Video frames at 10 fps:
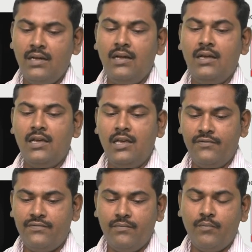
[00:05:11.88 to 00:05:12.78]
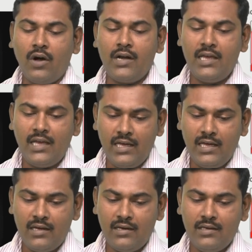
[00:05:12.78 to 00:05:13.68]
If body
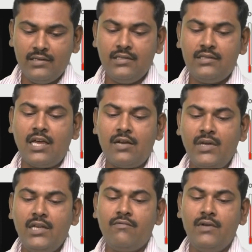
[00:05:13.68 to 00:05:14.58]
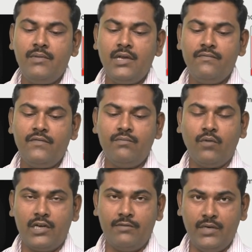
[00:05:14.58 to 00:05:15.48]
A is in thermal equilibrium with
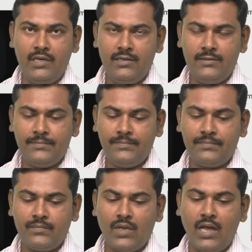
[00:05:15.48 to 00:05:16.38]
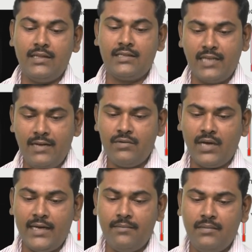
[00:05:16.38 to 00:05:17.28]
body B, at the same
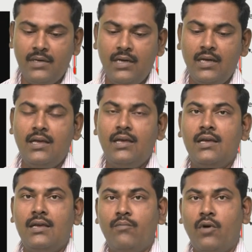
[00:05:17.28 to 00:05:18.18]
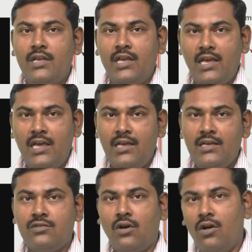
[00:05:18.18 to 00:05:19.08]
time body A
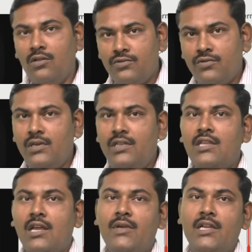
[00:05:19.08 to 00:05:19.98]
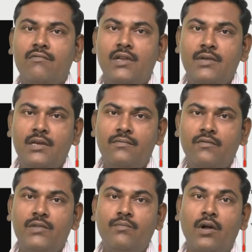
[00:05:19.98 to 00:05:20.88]
is also in thermal equilibrium
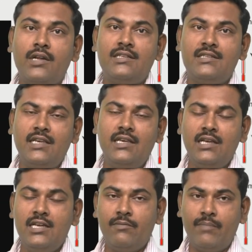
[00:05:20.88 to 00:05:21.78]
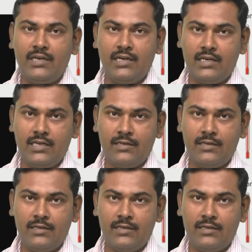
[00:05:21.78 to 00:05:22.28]
with body C independently.